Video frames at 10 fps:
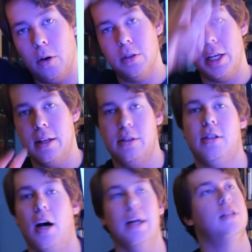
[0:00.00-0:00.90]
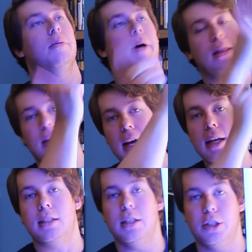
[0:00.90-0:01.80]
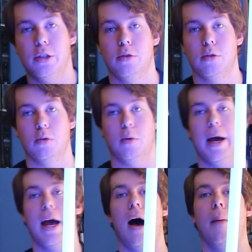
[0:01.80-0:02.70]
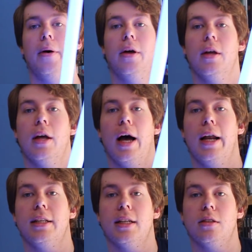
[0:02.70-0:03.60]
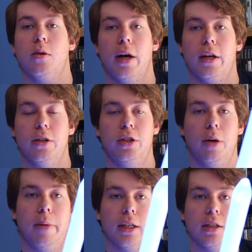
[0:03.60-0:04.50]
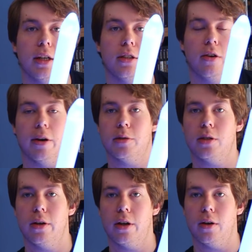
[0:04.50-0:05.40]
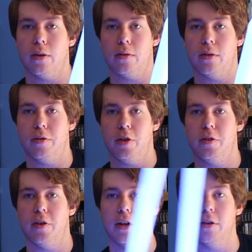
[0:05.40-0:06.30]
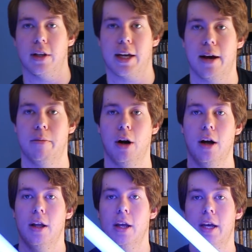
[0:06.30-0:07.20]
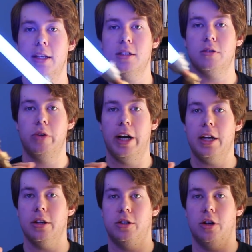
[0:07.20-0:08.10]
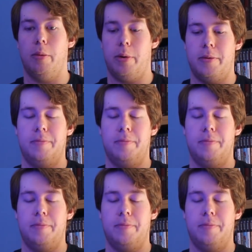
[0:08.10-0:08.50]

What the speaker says: on the inside to make the LED shoot all the way up. And it does quite a good job actually. Sorry, I'm just looking on the viewfinder on the camera. It does a really good job.